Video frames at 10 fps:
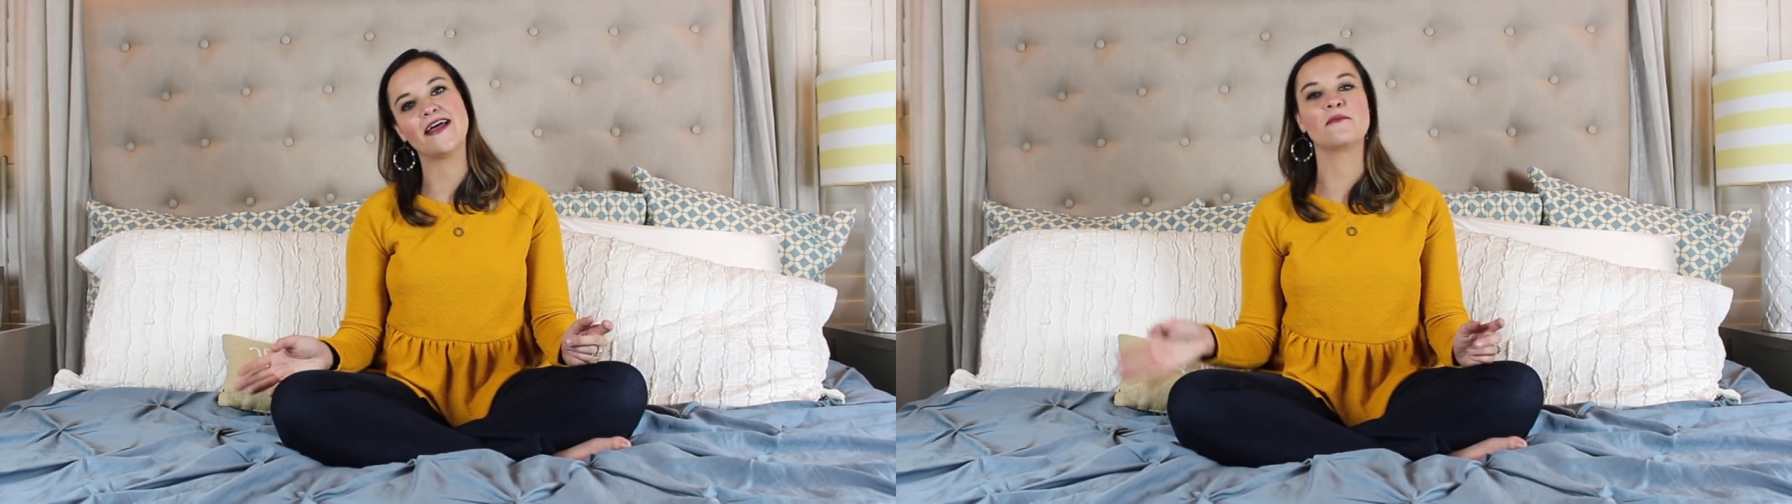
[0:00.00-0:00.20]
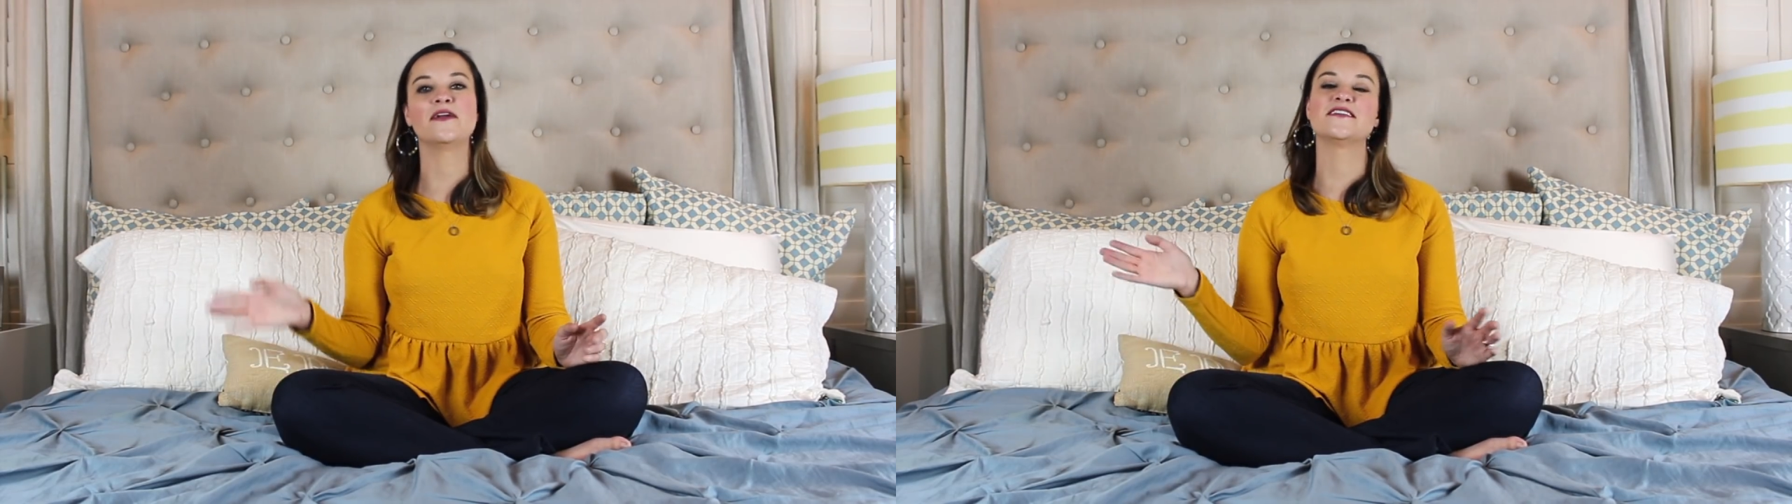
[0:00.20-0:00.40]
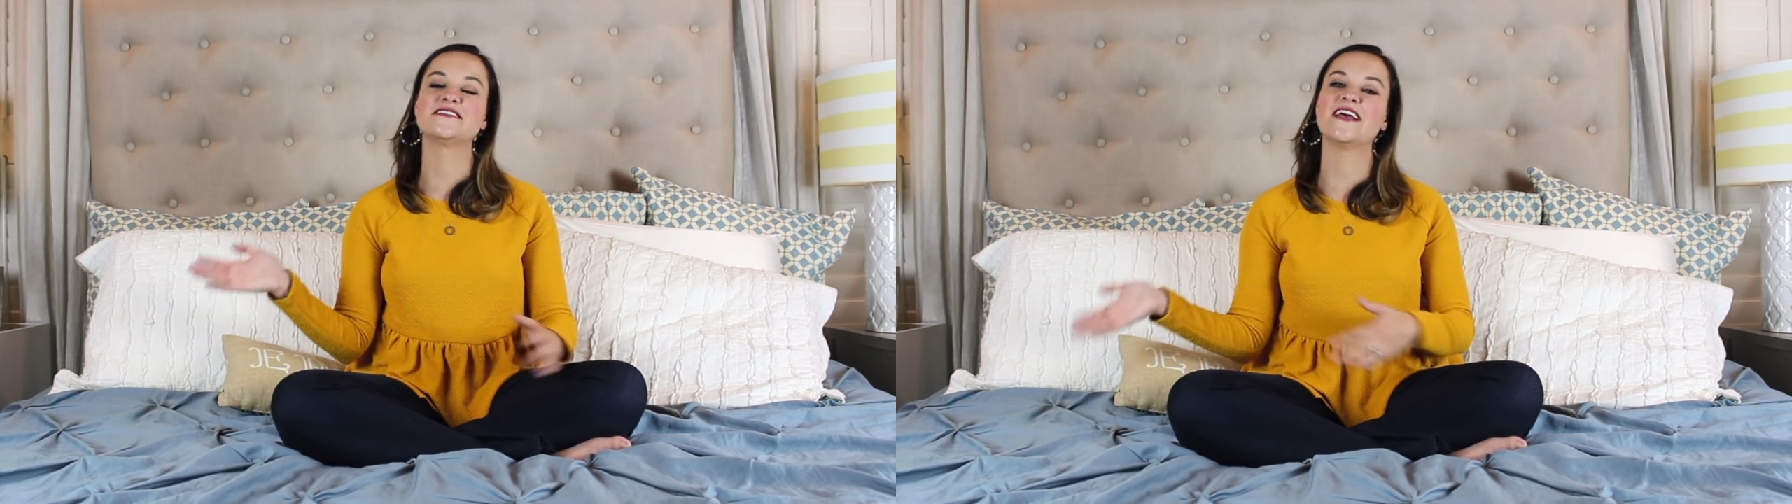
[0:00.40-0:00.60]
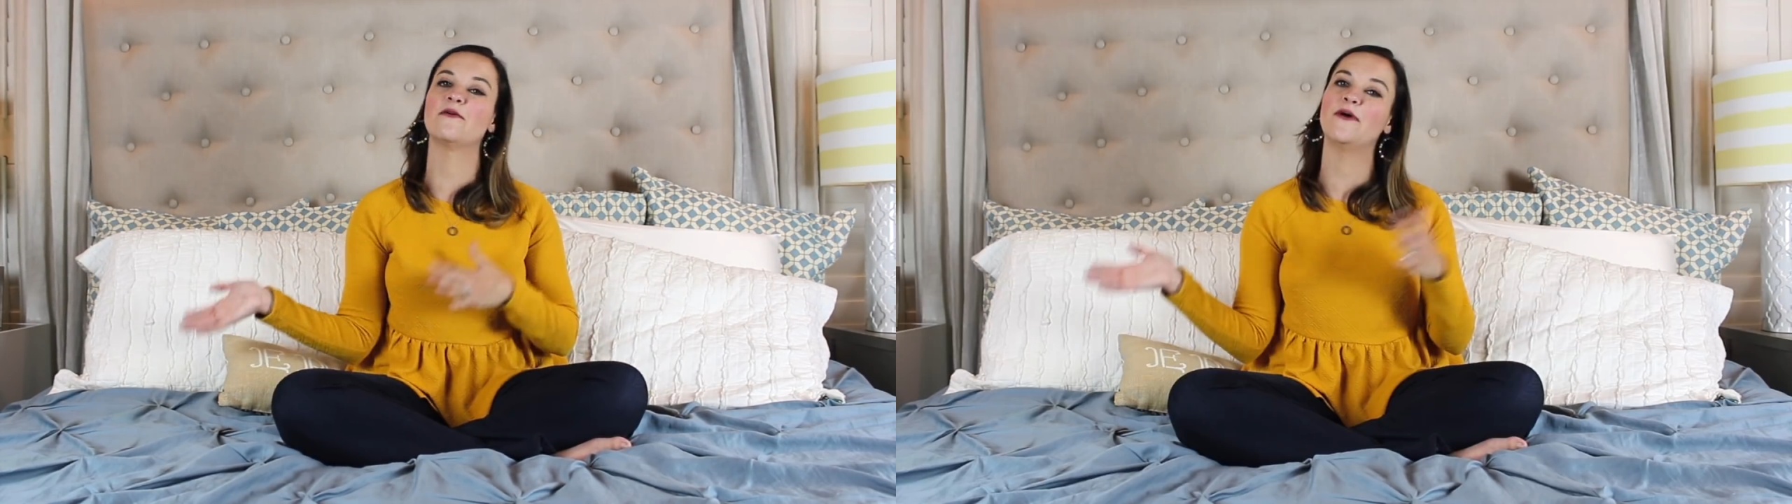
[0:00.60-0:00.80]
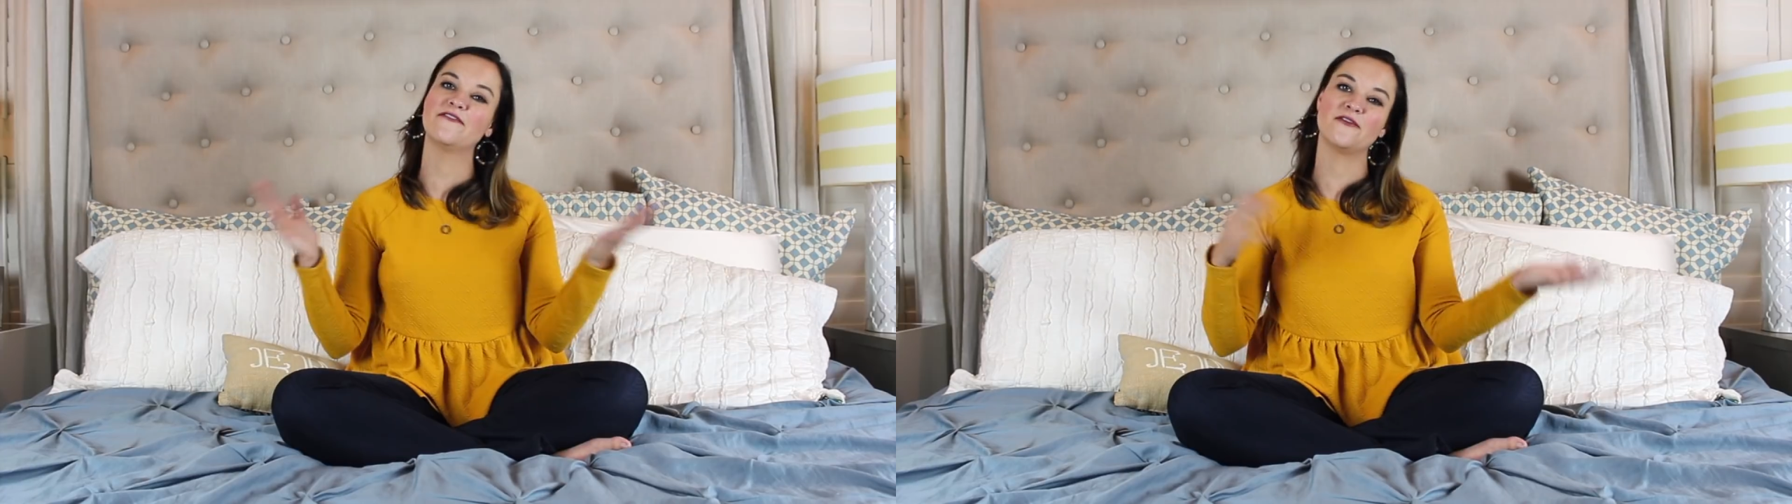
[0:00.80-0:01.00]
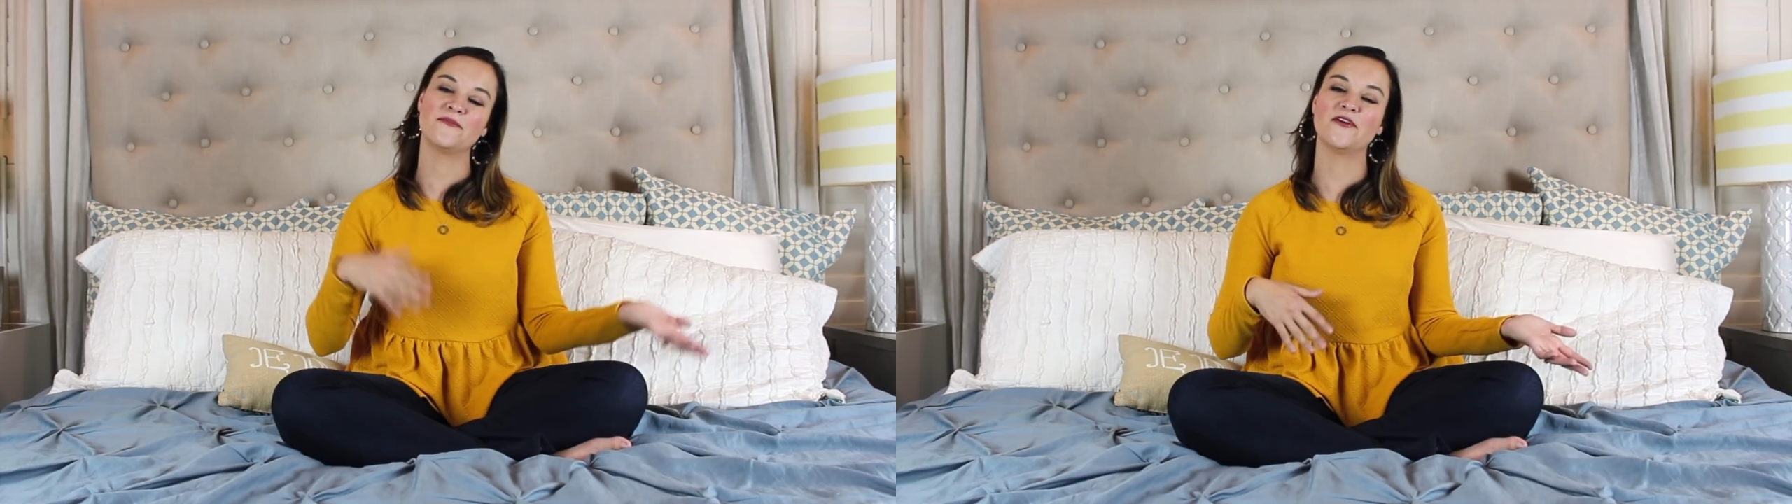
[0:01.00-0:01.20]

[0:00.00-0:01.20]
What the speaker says: I don't want it to take away from